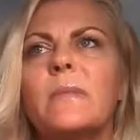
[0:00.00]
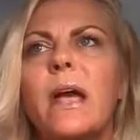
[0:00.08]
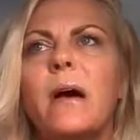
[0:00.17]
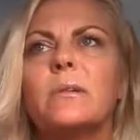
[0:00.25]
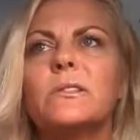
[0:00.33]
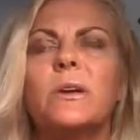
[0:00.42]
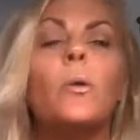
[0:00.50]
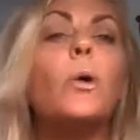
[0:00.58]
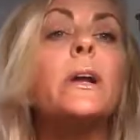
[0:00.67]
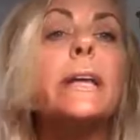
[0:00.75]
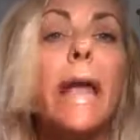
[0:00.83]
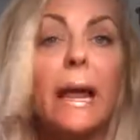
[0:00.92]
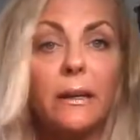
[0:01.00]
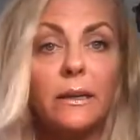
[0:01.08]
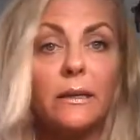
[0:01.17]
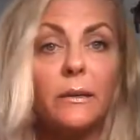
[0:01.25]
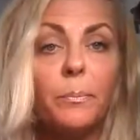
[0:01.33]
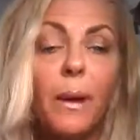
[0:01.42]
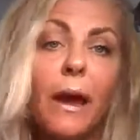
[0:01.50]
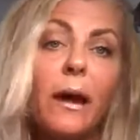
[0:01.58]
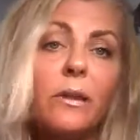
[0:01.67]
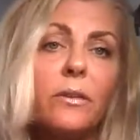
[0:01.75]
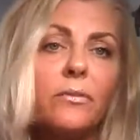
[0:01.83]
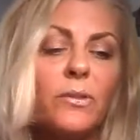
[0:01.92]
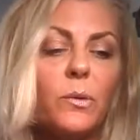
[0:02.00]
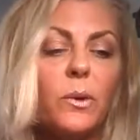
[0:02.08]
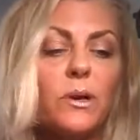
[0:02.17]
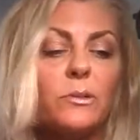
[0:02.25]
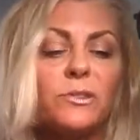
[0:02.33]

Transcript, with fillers: how would you, organic path, if you will.